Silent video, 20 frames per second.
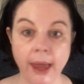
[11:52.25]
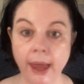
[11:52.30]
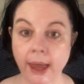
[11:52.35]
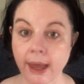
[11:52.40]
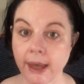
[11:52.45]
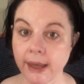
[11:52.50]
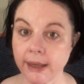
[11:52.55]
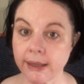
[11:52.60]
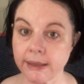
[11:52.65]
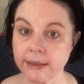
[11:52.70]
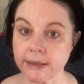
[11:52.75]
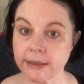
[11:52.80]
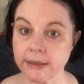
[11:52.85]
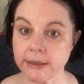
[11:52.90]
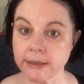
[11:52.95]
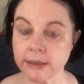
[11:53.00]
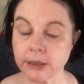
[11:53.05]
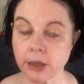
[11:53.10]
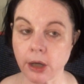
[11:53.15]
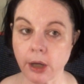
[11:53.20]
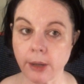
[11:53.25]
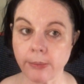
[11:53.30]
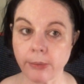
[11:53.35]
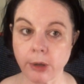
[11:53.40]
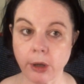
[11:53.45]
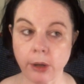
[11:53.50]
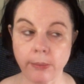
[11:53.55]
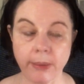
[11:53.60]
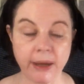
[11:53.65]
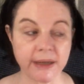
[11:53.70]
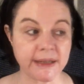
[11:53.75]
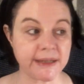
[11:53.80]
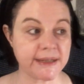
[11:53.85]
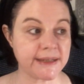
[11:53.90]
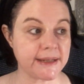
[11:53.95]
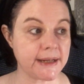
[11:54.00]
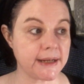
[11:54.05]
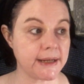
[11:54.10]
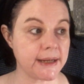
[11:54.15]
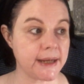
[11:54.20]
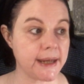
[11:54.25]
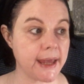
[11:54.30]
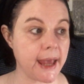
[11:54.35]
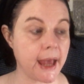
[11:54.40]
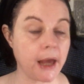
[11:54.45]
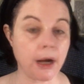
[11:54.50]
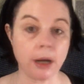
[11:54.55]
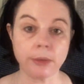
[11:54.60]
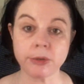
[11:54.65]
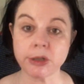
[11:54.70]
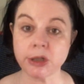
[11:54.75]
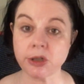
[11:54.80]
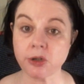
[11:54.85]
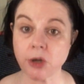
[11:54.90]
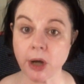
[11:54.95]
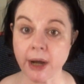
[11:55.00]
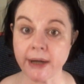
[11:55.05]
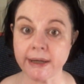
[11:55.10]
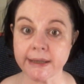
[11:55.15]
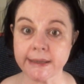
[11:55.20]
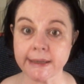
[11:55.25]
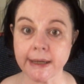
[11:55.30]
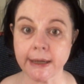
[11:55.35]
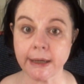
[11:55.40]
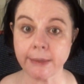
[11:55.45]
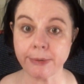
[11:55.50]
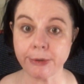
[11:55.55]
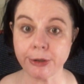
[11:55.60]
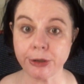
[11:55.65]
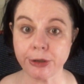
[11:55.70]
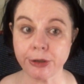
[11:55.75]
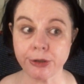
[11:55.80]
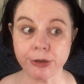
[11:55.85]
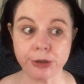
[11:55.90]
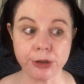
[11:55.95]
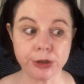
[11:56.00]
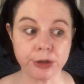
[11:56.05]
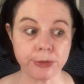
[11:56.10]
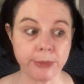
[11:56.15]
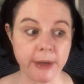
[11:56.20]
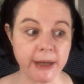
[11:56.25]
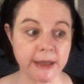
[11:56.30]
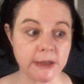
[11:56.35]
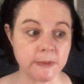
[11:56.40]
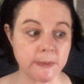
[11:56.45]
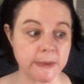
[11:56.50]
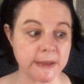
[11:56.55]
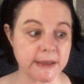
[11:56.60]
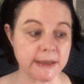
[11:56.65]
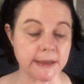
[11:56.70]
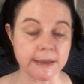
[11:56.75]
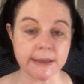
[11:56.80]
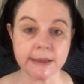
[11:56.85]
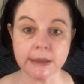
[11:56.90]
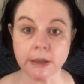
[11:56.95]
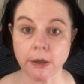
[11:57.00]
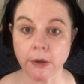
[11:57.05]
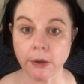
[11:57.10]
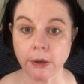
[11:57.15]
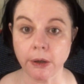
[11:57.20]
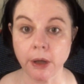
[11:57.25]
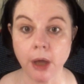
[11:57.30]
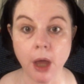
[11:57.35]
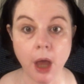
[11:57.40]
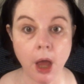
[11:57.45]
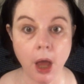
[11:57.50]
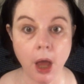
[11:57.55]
and I'm going back to study and I'm just trying to start up a Nutrimentics business. So,